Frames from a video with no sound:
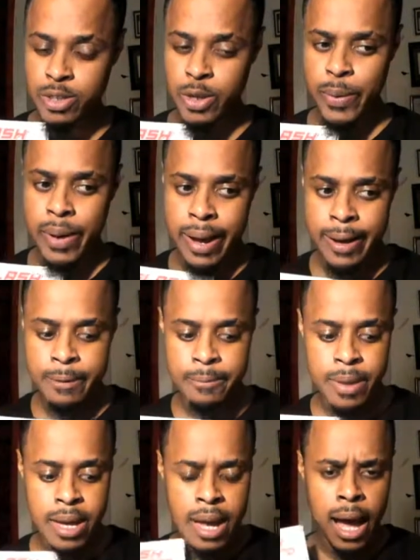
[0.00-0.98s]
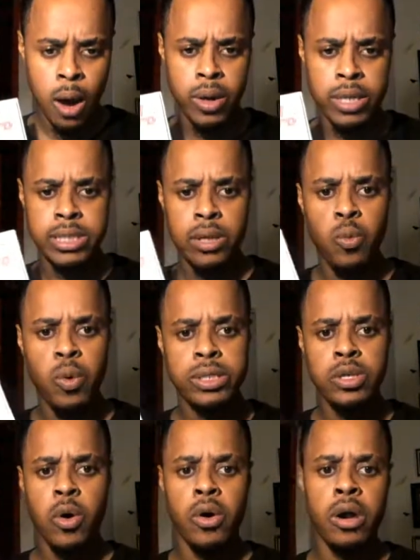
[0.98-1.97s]
So I want to see what's
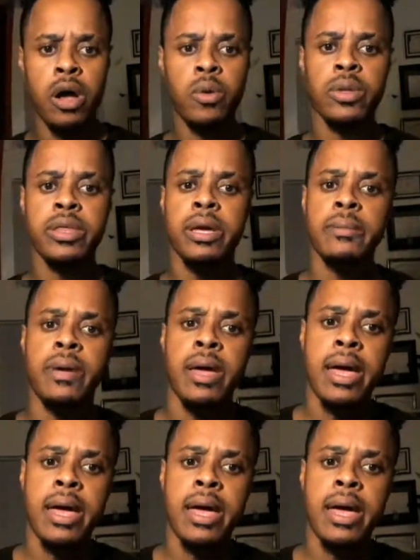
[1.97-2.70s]
going on with him